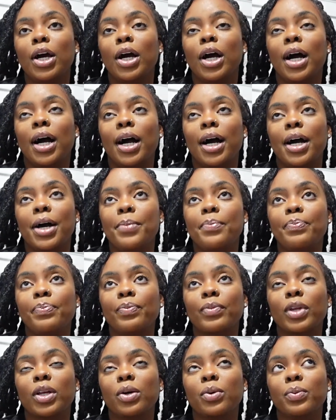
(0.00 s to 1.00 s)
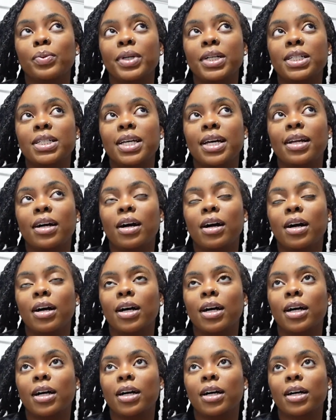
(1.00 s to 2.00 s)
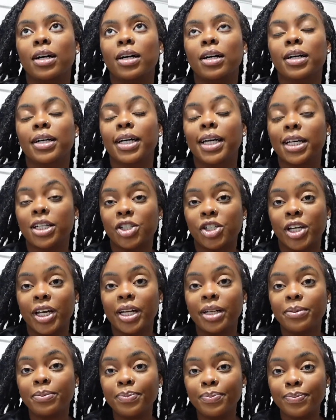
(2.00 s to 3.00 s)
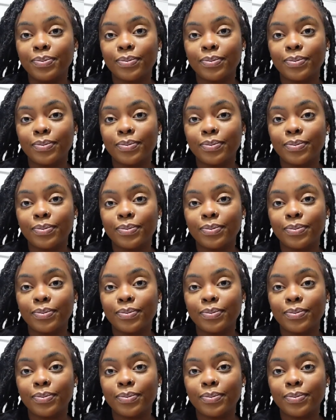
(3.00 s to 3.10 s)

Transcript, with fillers: um, redid our kitchen